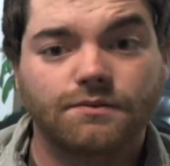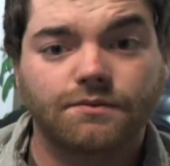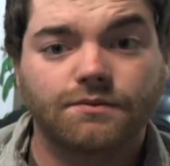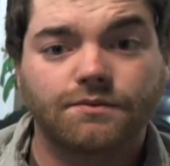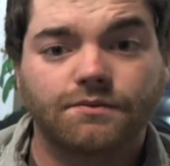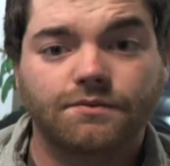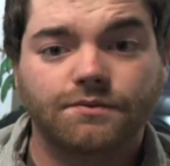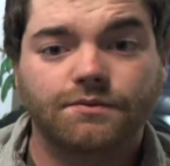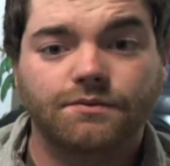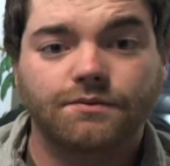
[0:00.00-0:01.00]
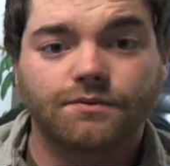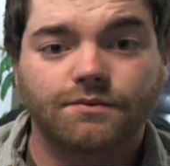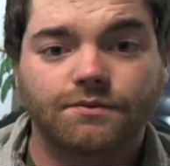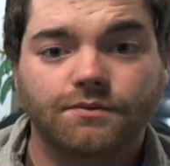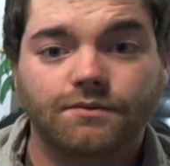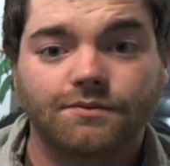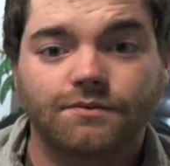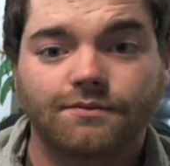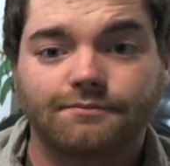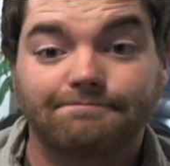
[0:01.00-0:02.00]

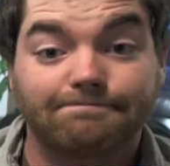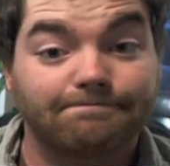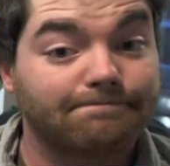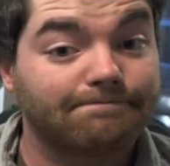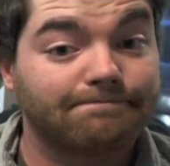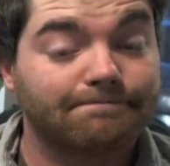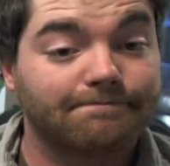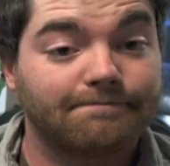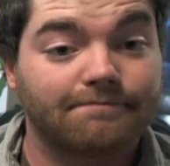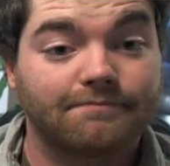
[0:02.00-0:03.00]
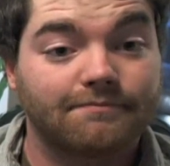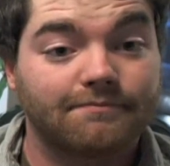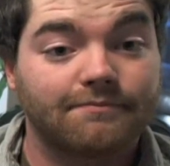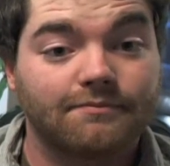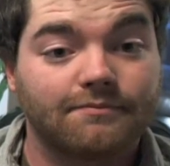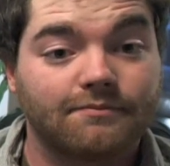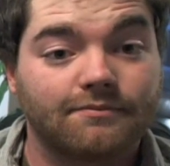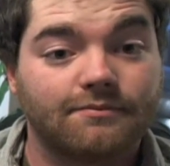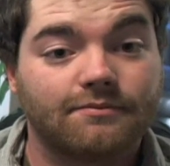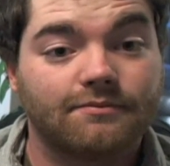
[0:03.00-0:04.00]

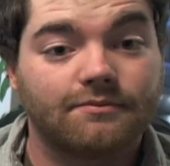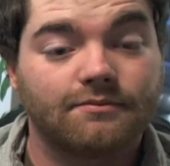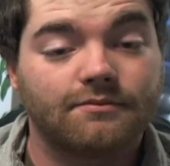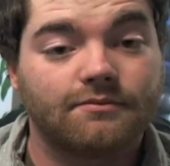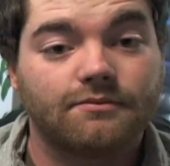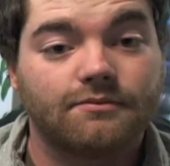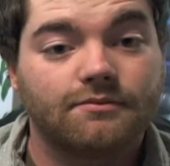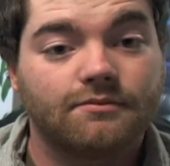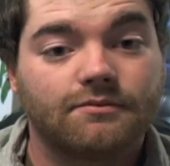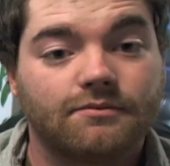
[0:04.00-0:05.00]
No words are spoken by the person on screen.